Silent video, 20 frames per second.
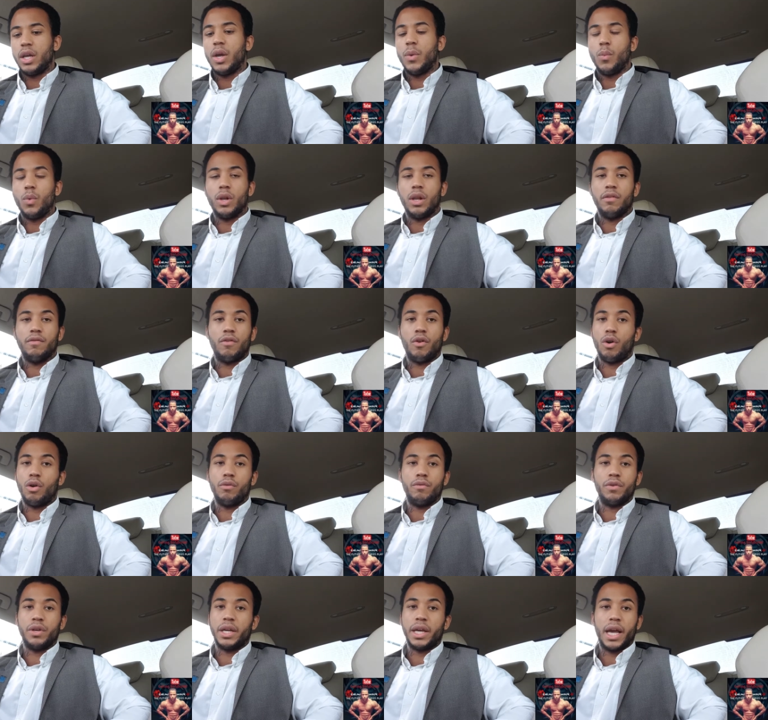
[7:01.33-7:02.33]
it will
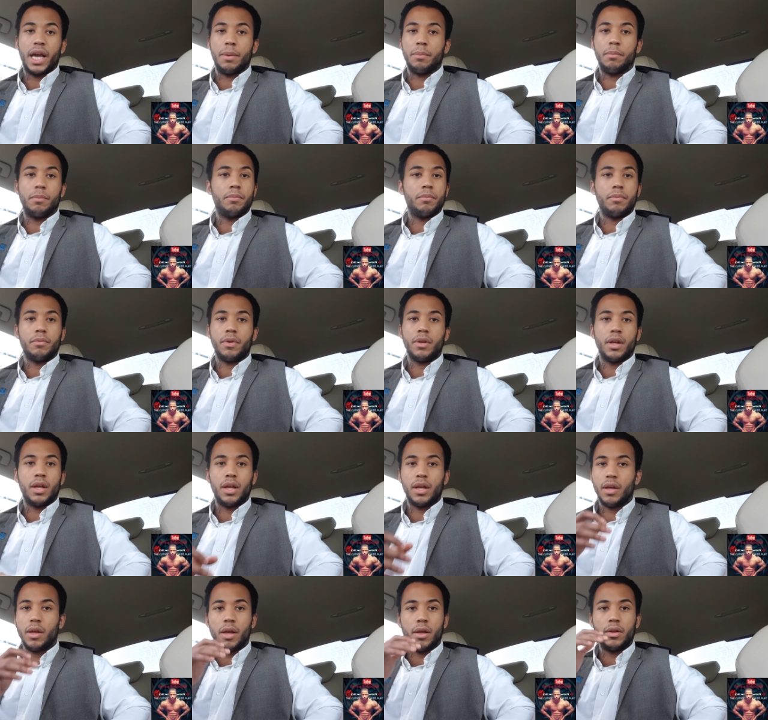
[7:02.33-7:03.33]
evolve your game
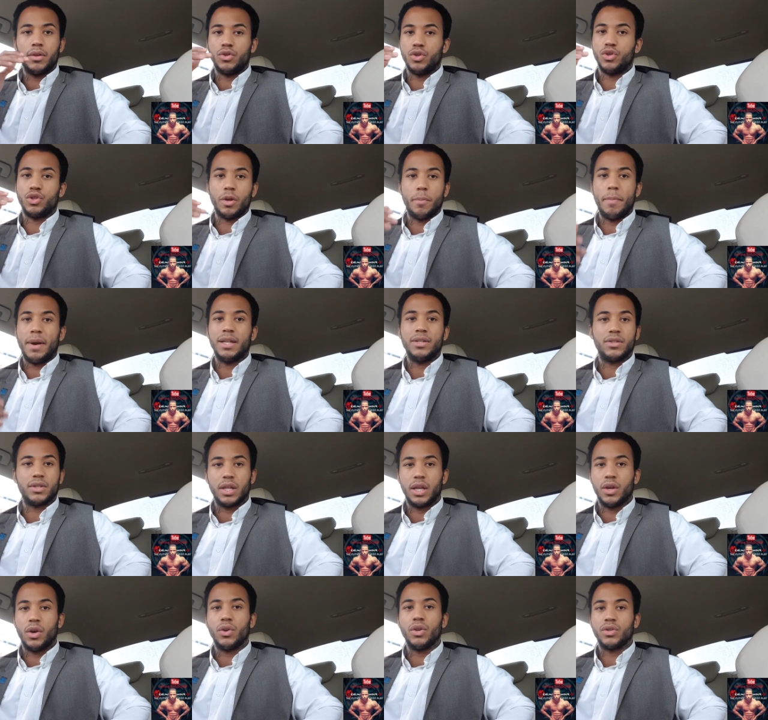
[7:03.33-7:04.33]
just
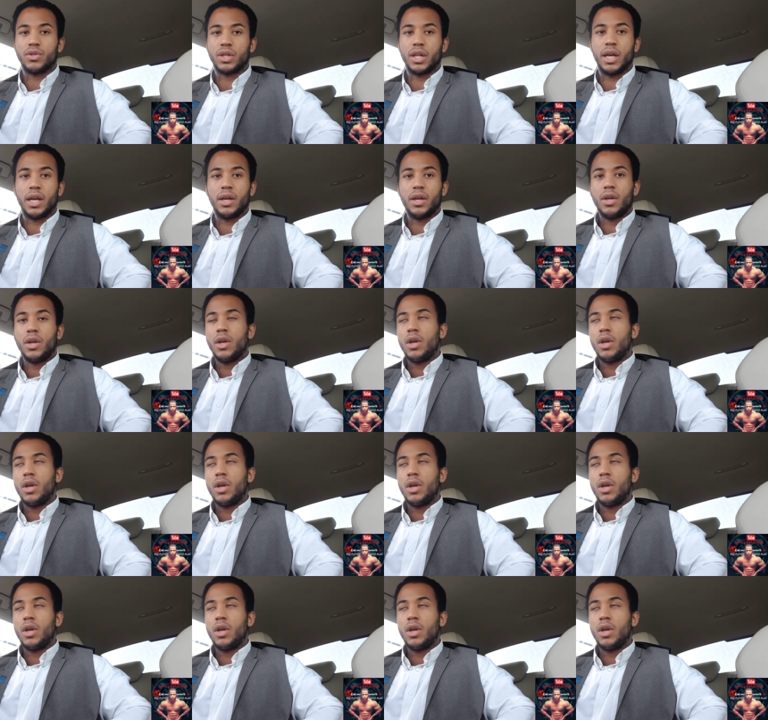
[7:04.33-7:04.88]
immensely, honestly.